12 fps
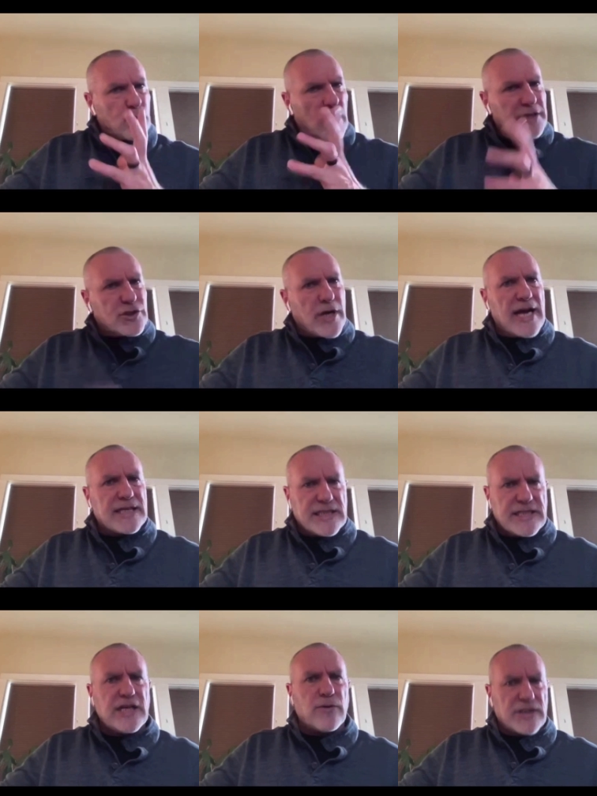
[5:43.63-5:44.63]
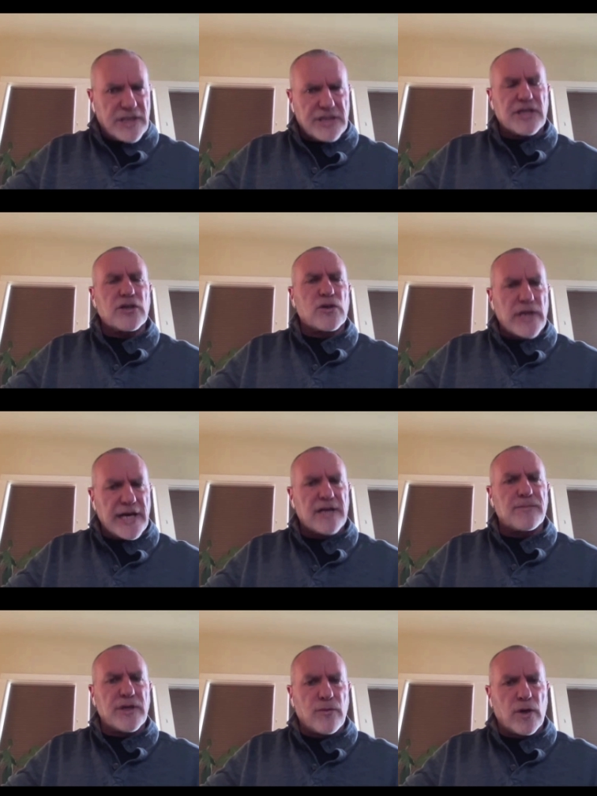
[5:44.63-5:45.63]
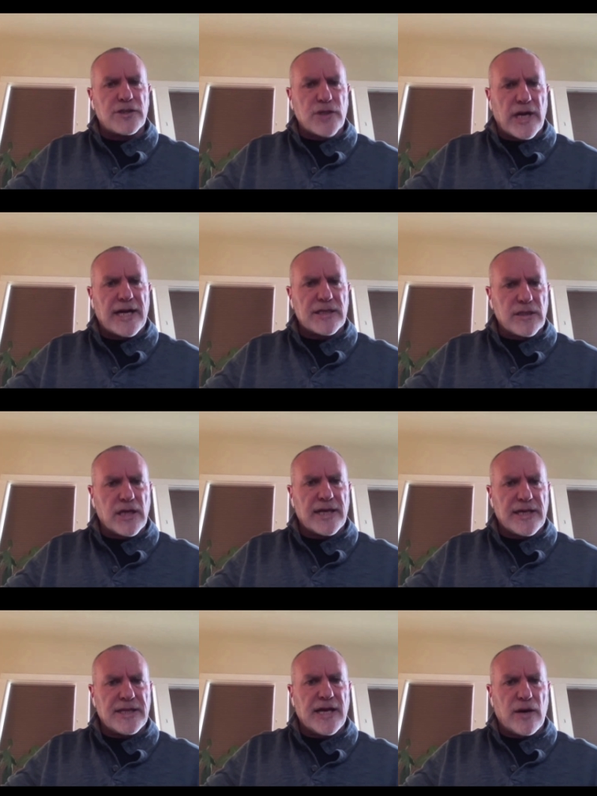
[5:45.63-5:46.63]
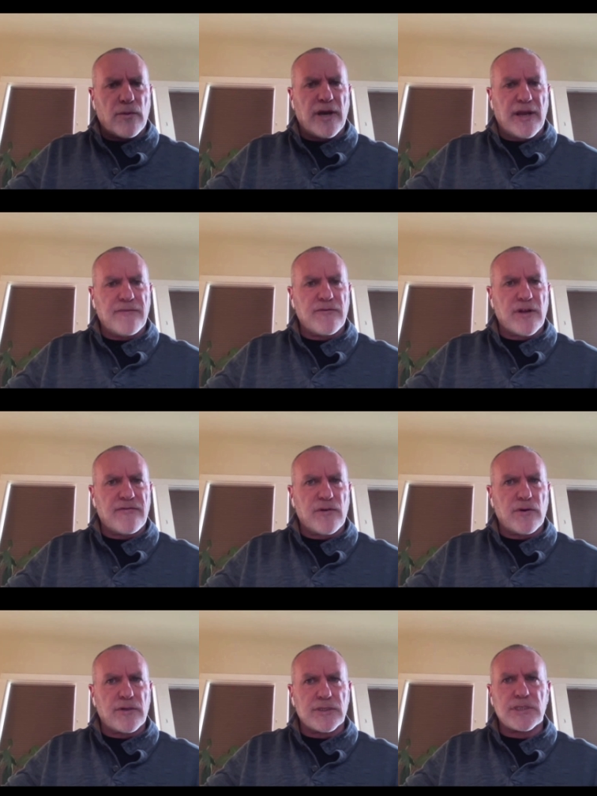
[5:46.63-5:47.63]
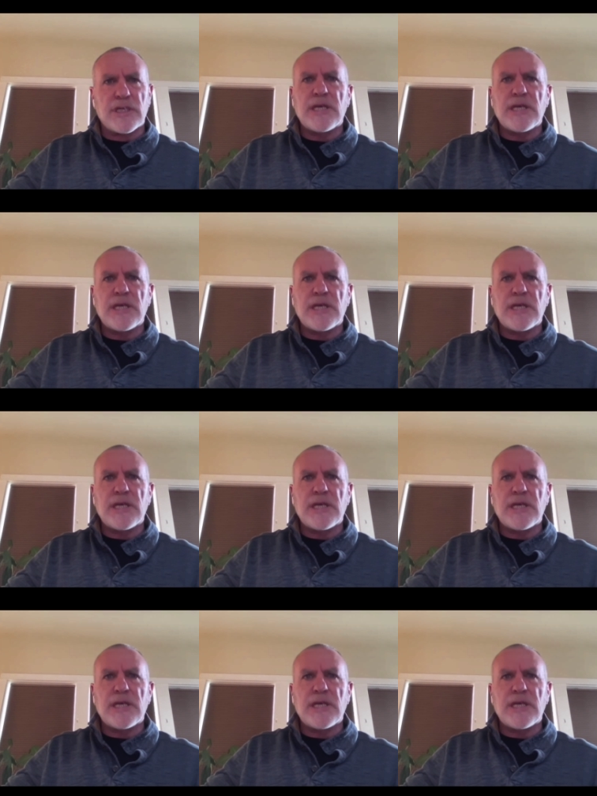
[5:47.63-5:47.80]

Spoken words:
one-tracked as he was. He's incredibly one-track, like in that way, very focused.